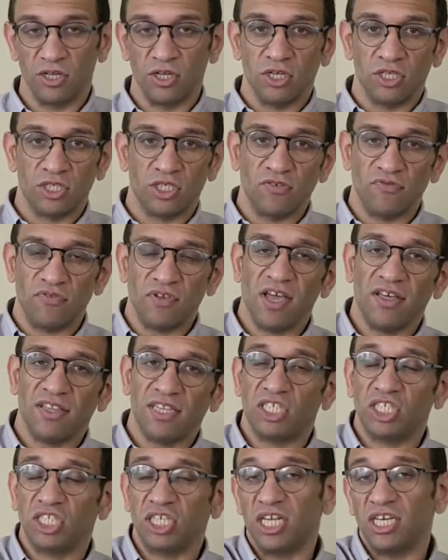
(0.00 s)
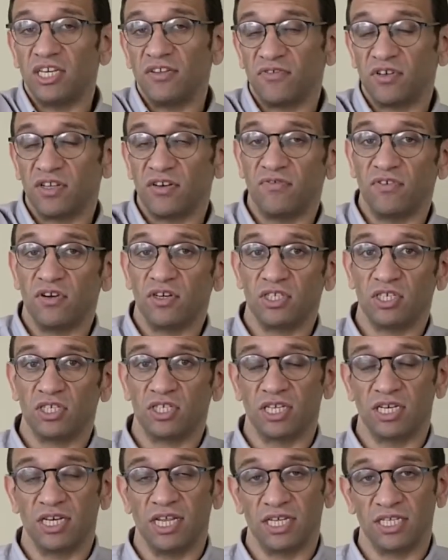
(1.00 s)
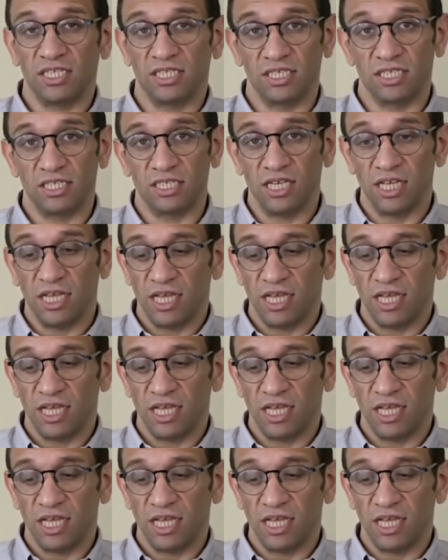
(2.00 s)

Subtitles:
So if you had a chain of converters connected,